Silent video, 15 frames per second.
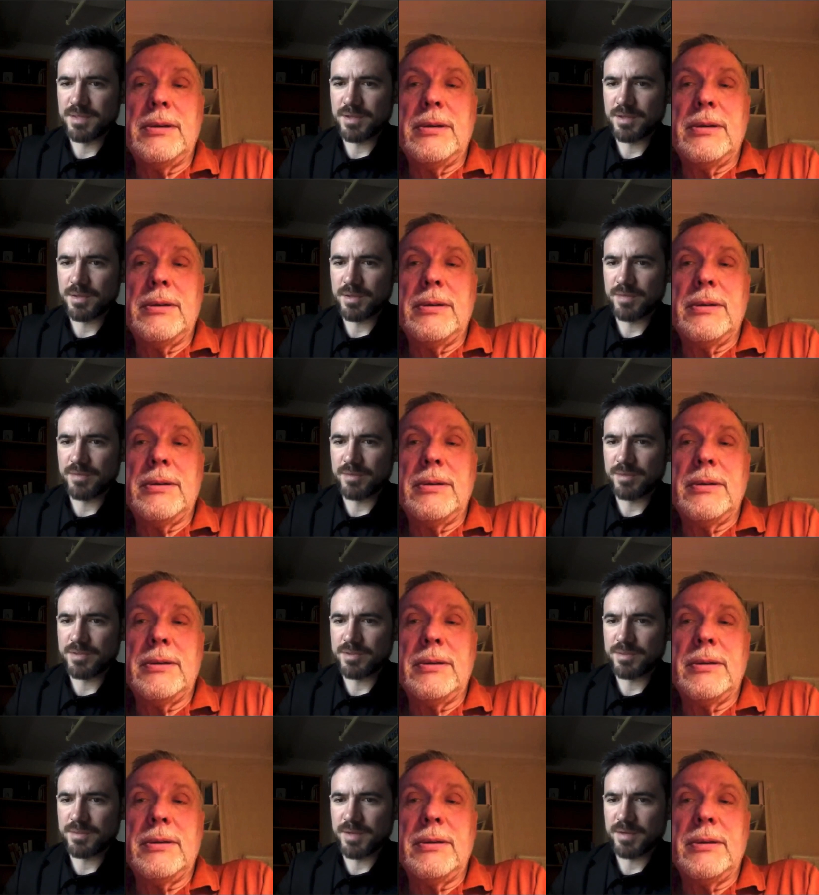Speaker 1: even ritual
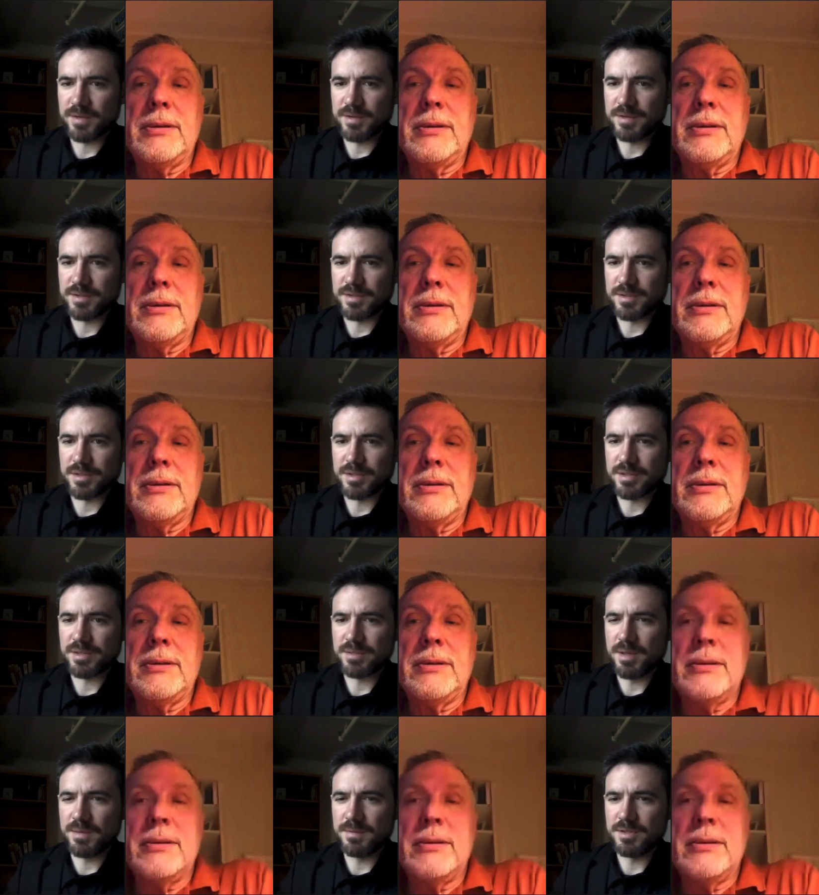background to Rök, then maybe
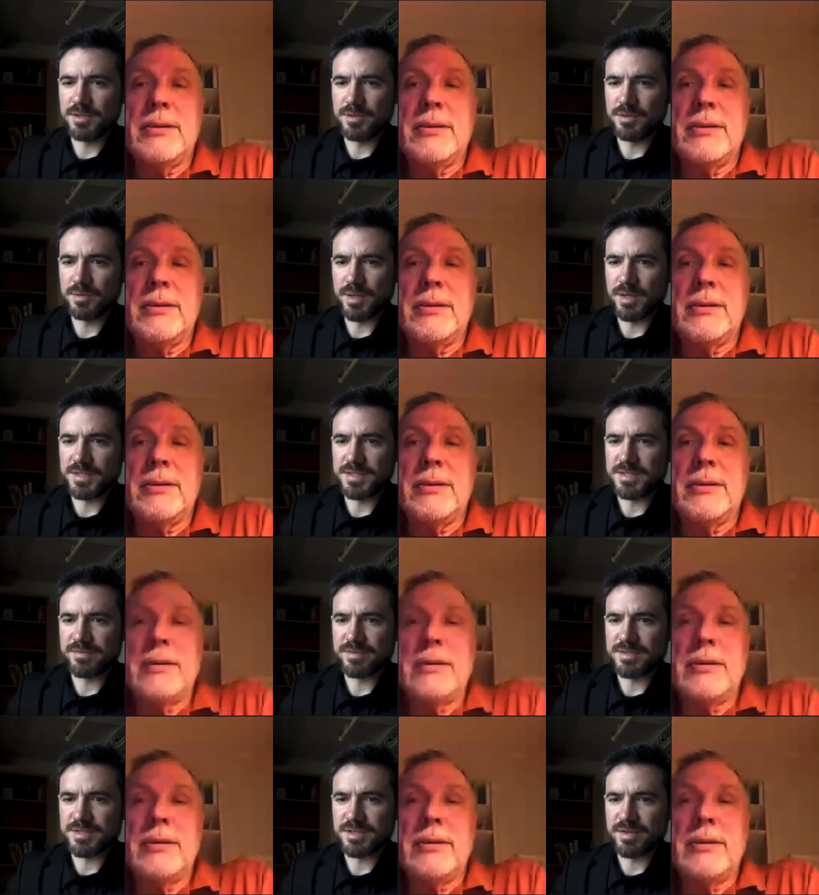
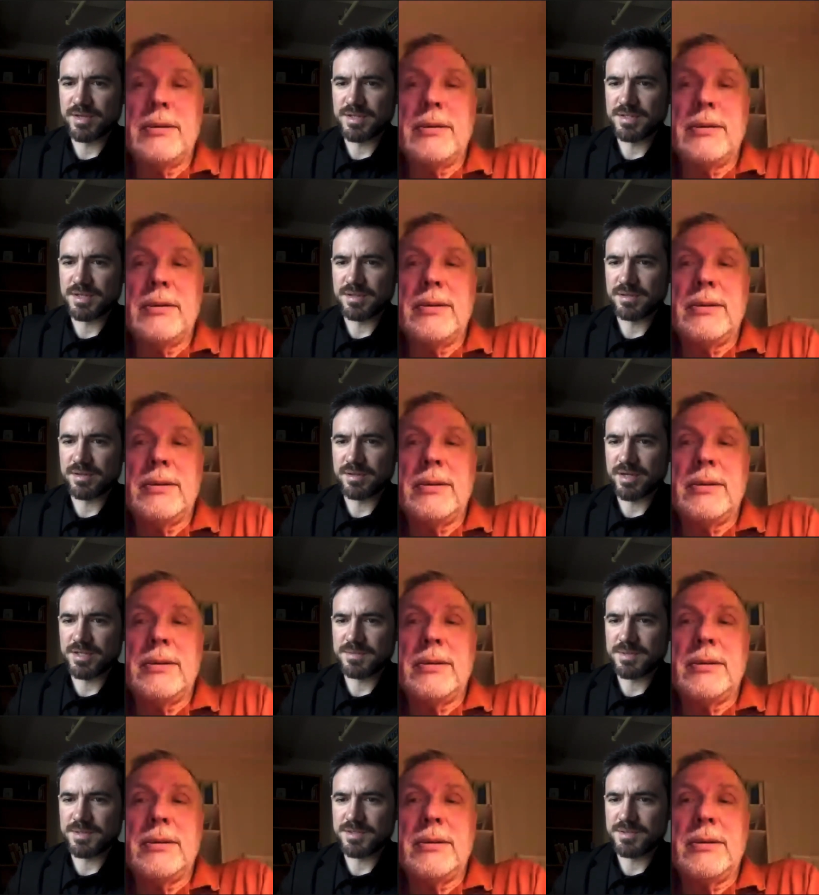U877 has other aspects
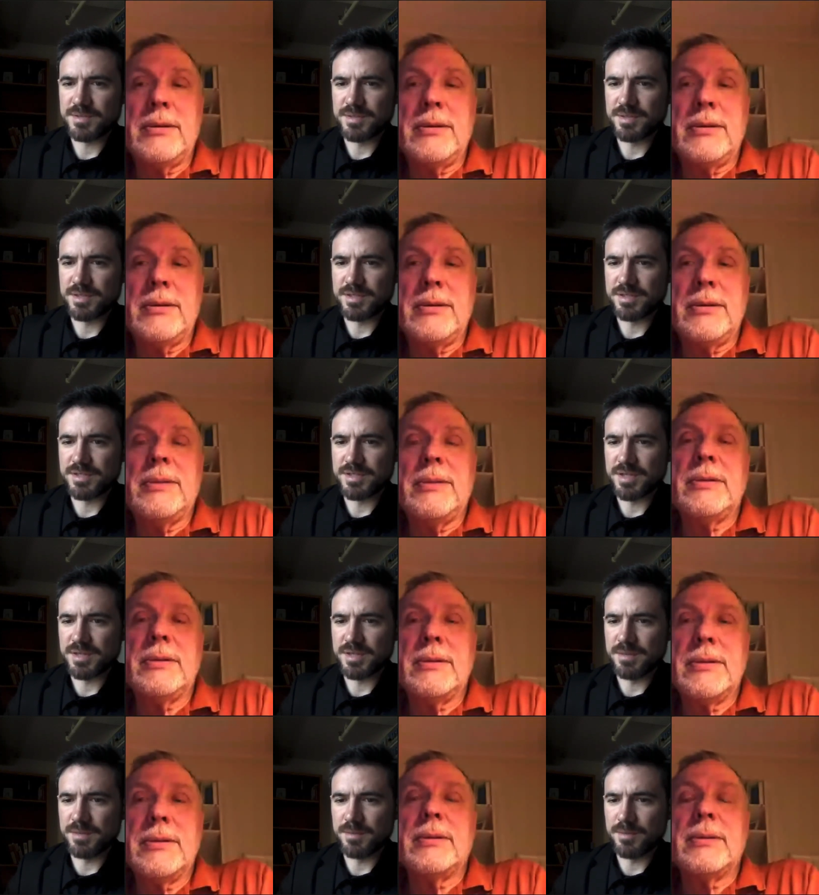to it than just a
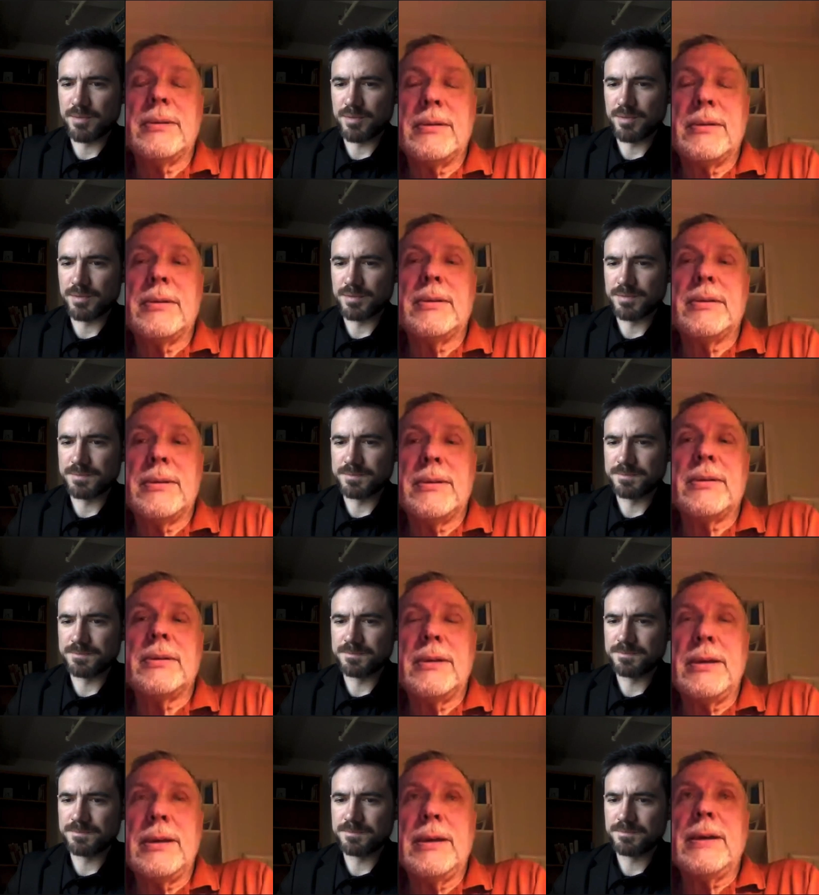memorial.
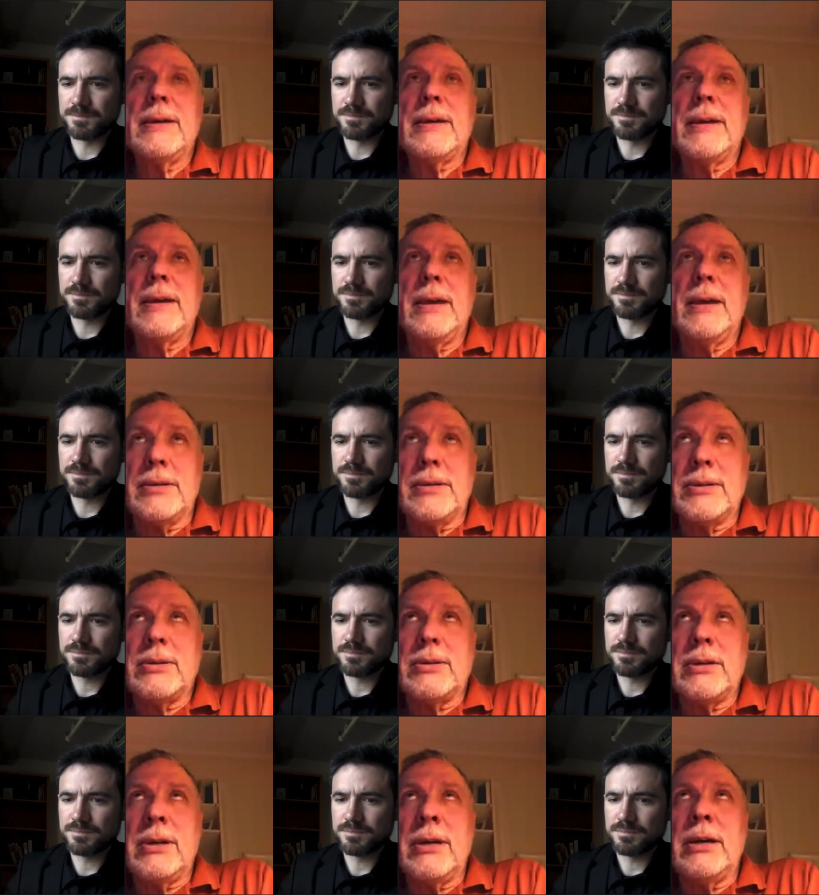
Speaker 2: Yes,
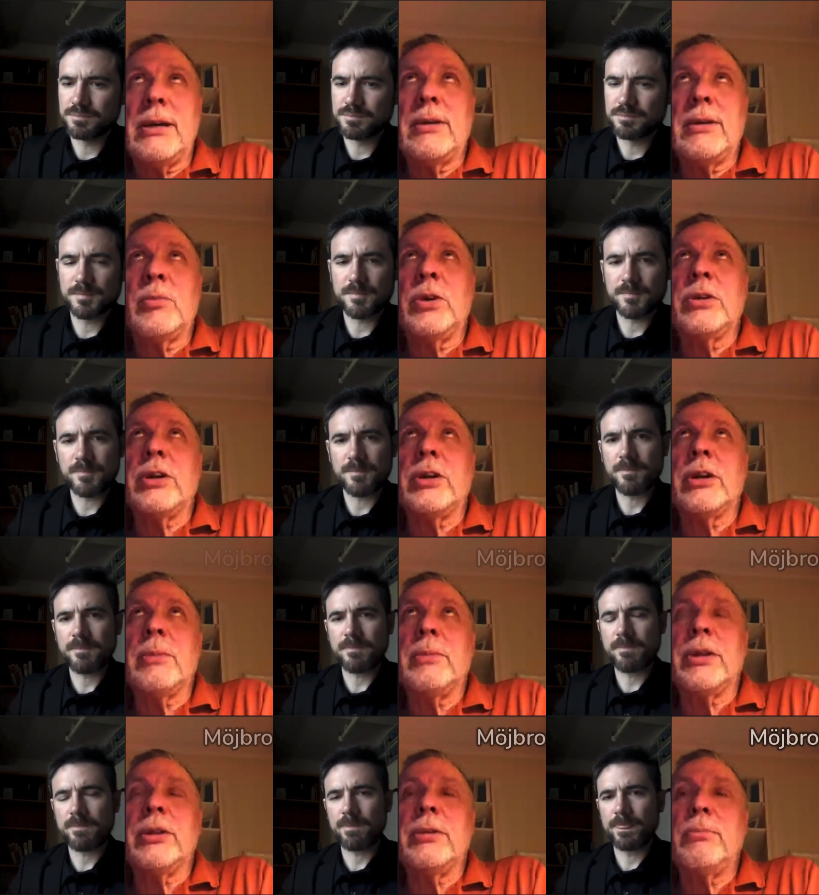uh, we're talking about the
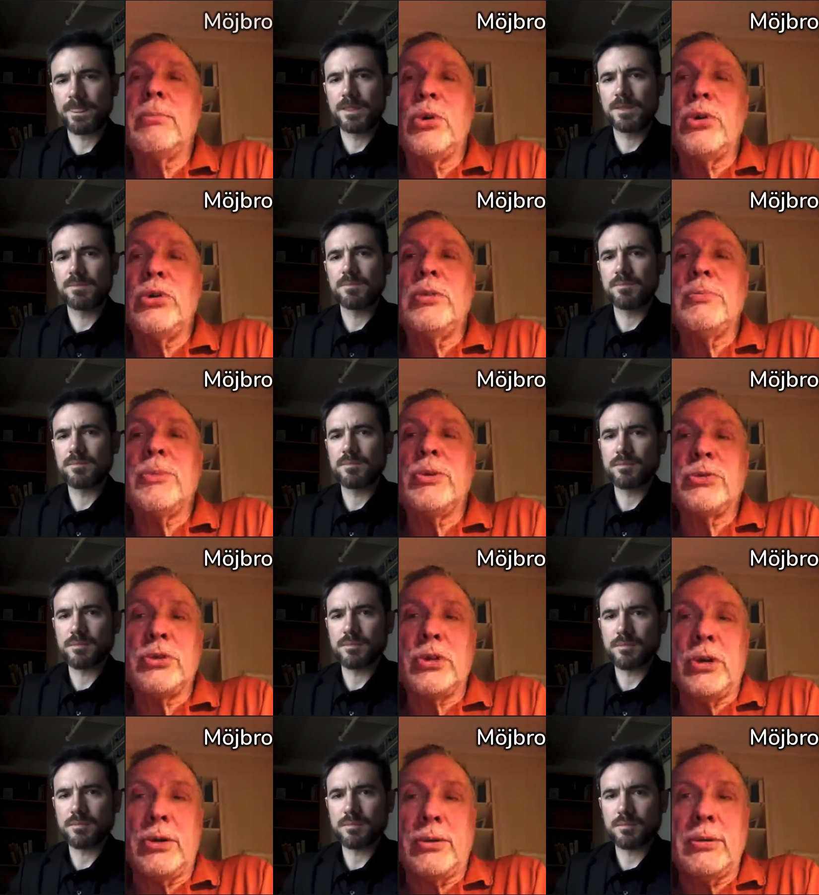Möjbro
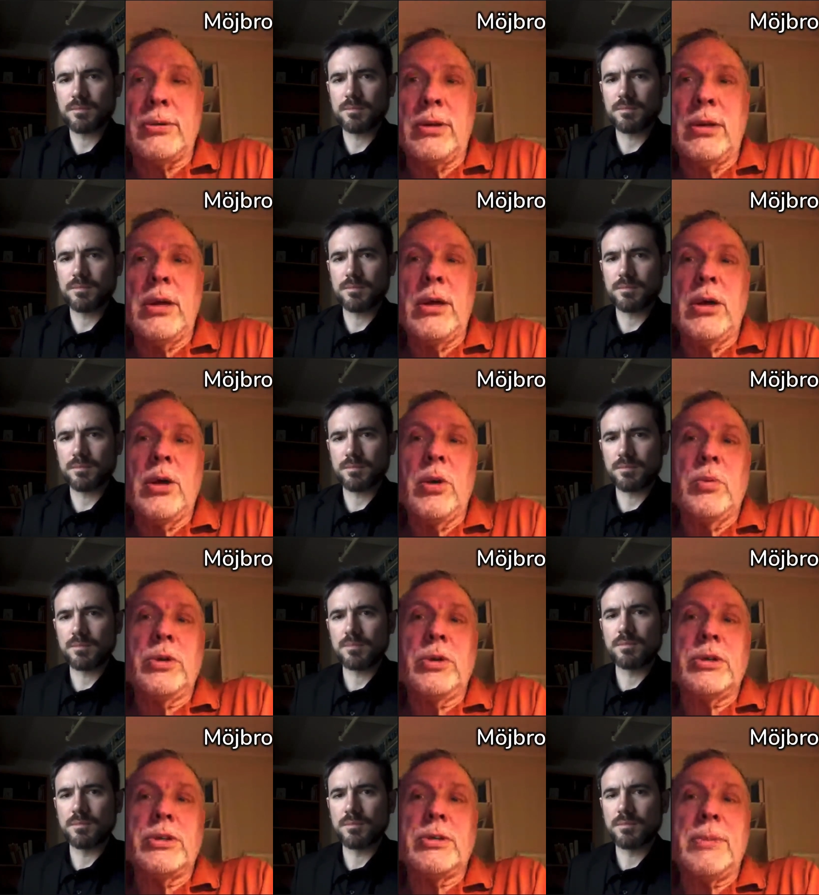stone, which is
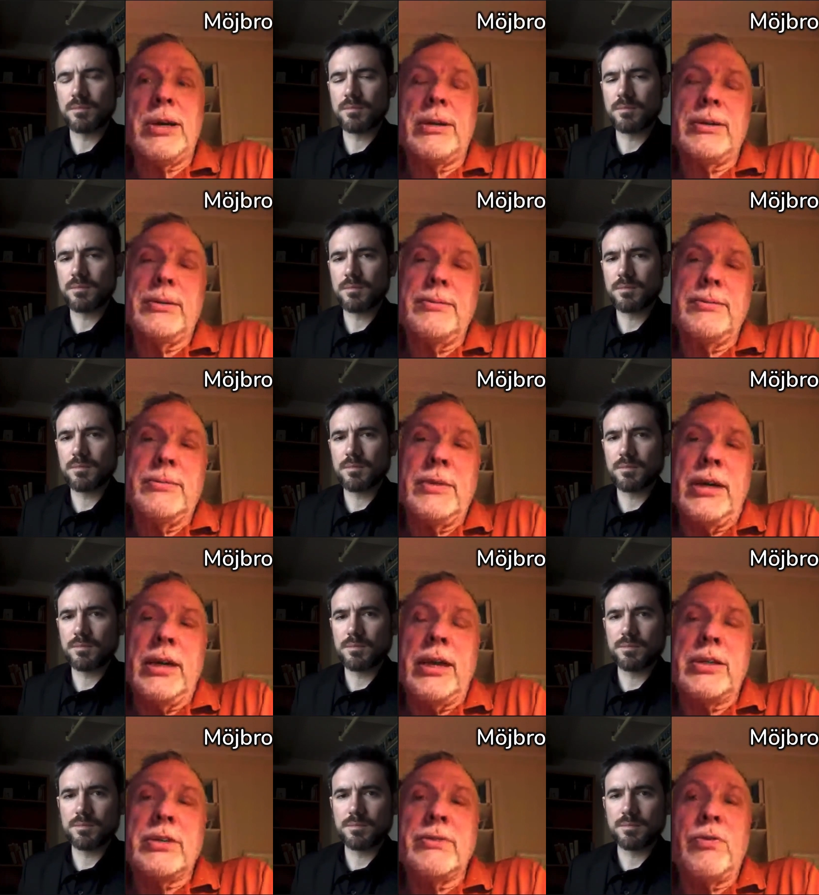about, I guess,
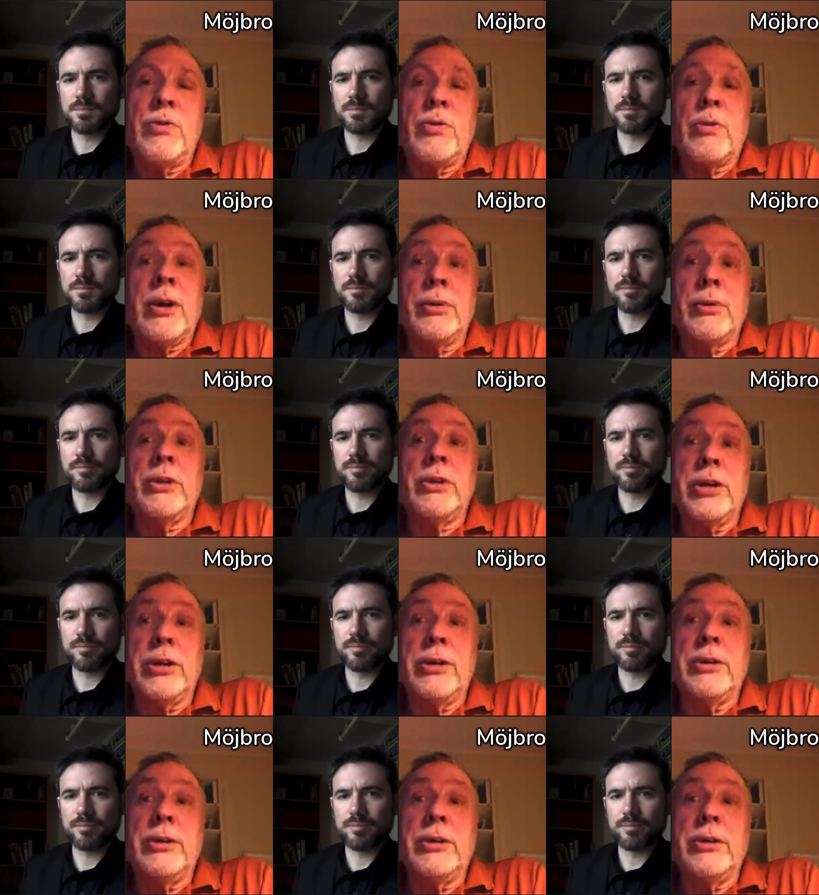400 years